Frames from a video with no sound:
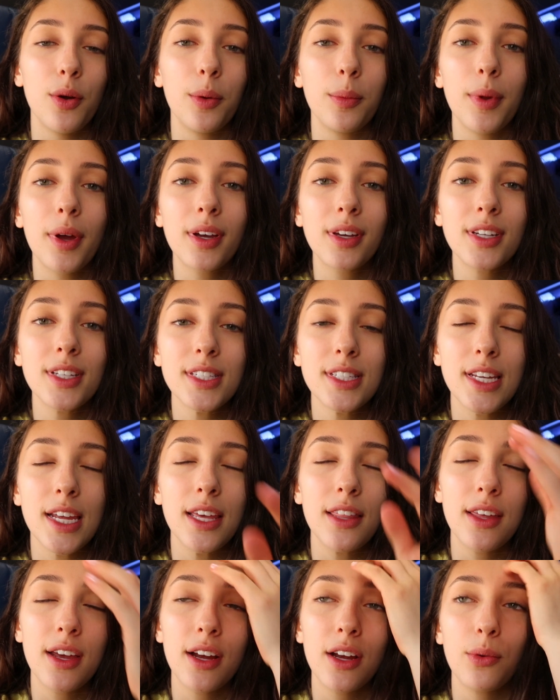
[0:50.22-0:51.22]
and no, I'm not gonna
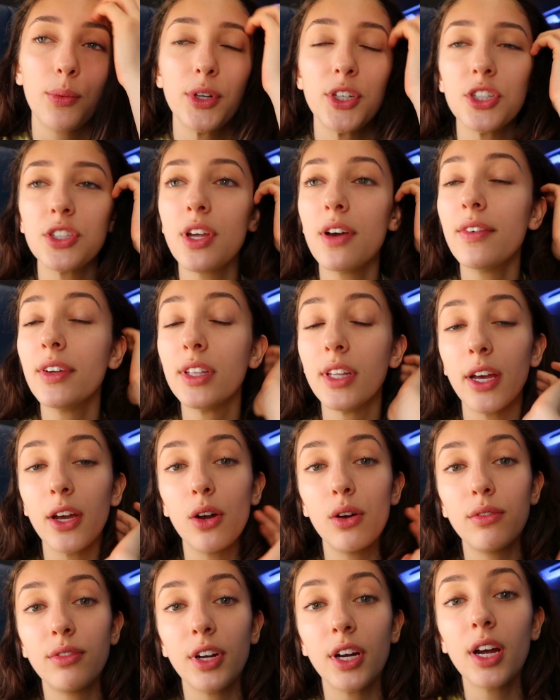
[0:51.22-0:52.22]
stay there. We just have a
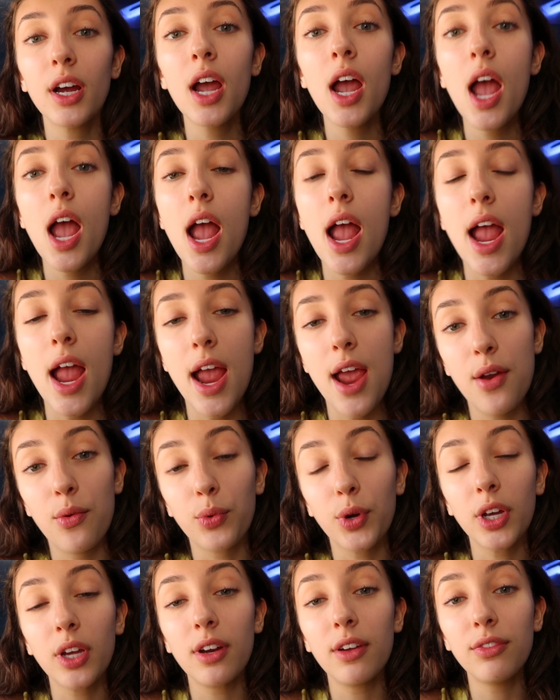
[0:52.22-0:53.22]
layover and
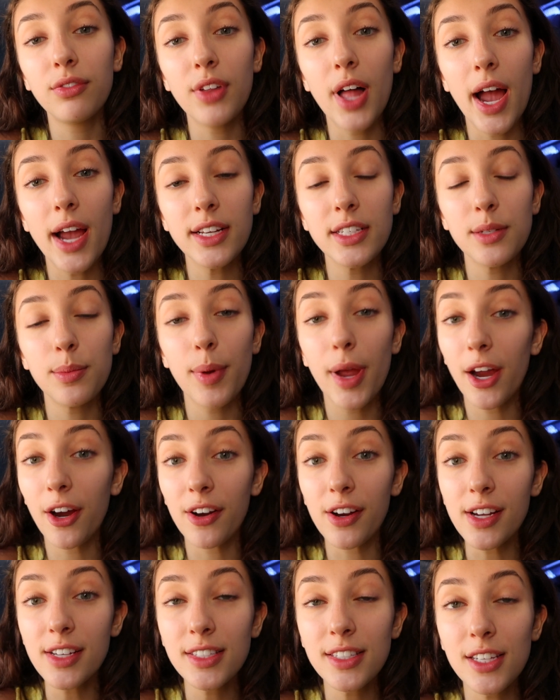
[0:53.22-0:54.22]
we're gonna fly to
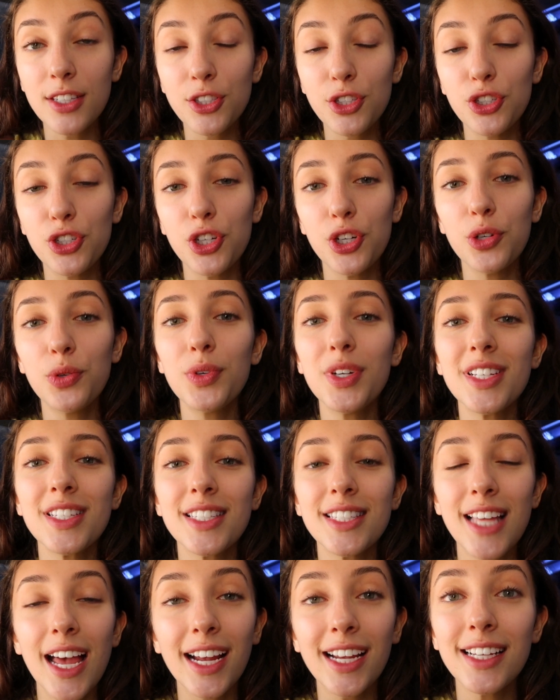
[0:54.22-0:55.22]
Paris. It's June
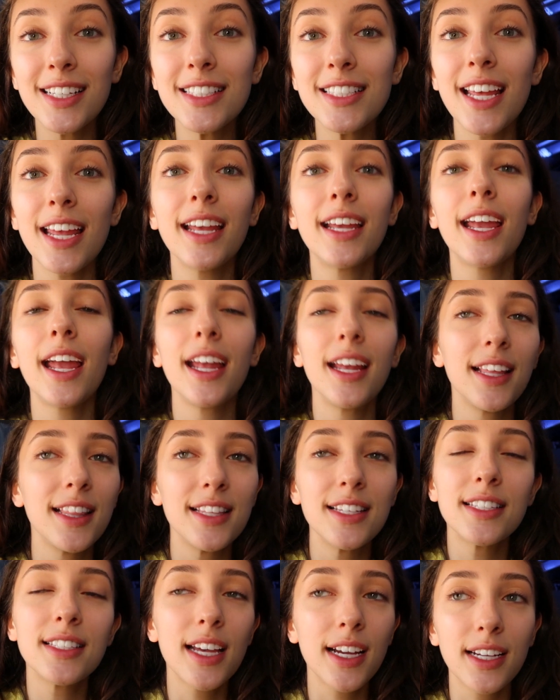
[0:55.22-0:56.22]
2nd, aka
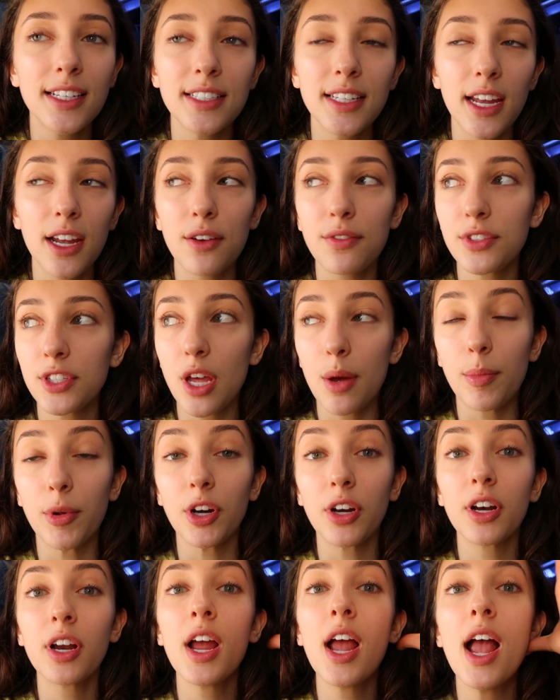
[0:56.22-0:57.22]
the second day of
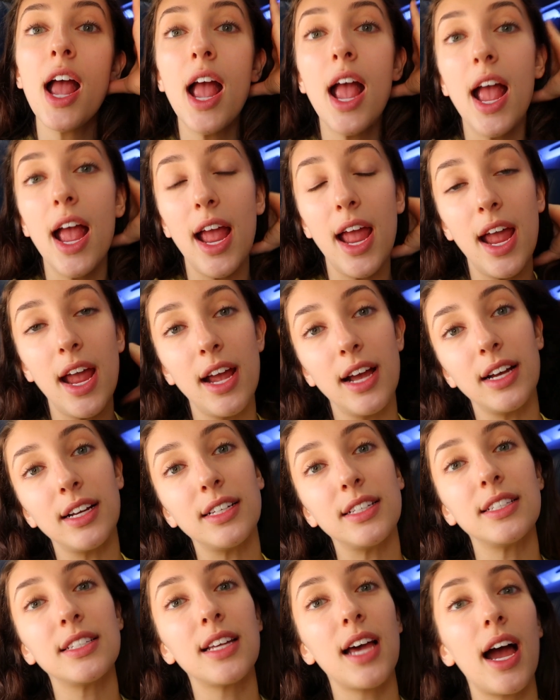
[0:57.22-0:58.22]
summer.
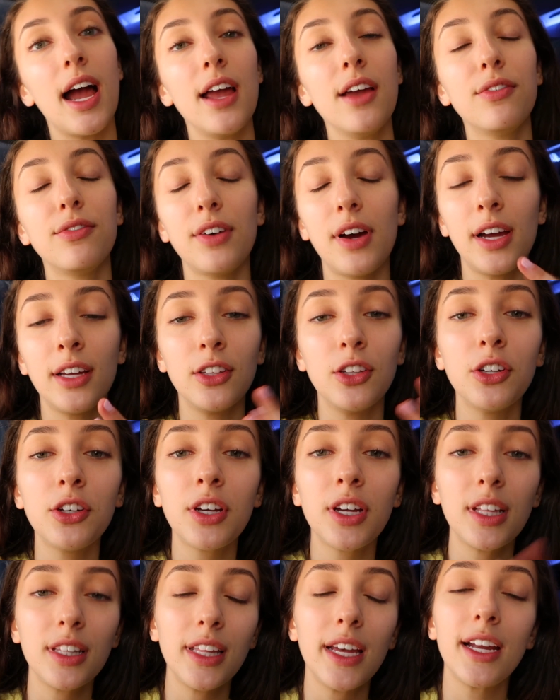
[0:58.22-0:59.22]
And if I look
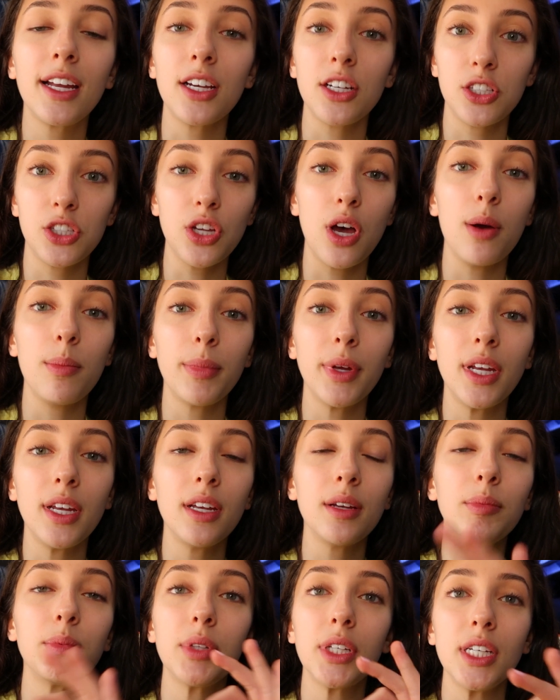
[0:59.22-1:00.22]
like a zombie,
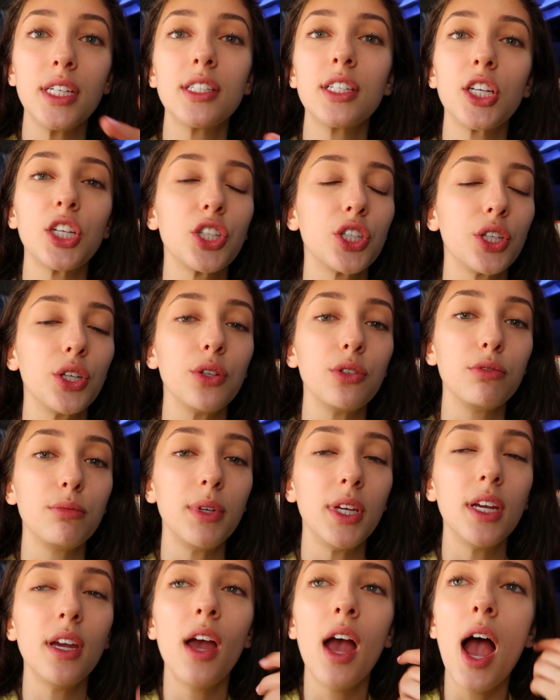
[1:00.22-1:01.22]
please excuse
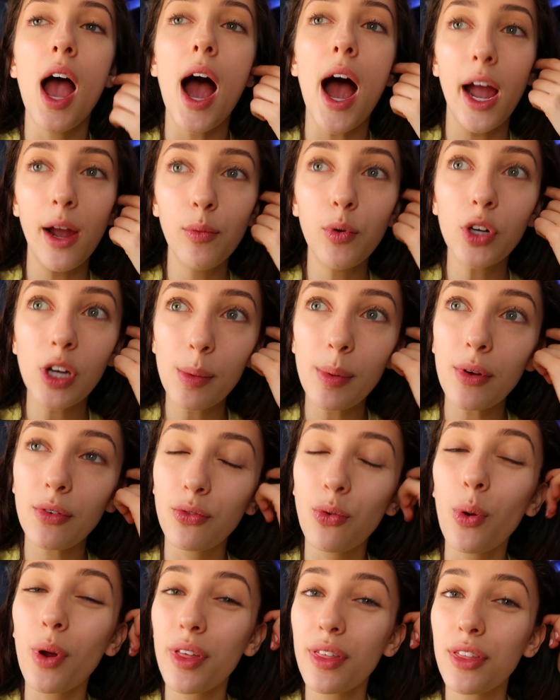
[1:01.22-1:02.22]
me. I woke up at
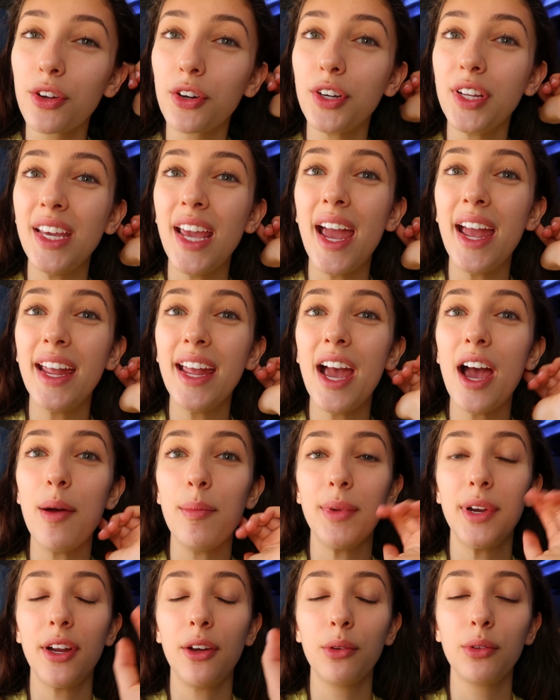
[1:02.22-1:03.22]
4:30 a.m.
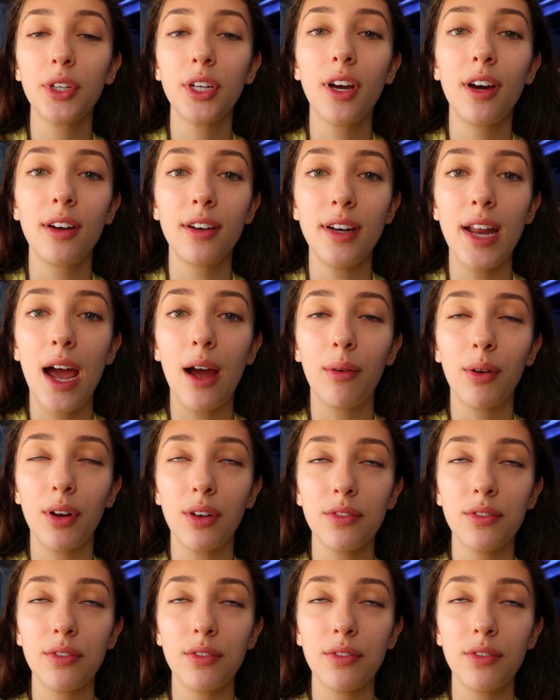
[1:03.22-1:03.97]
and I only got an hour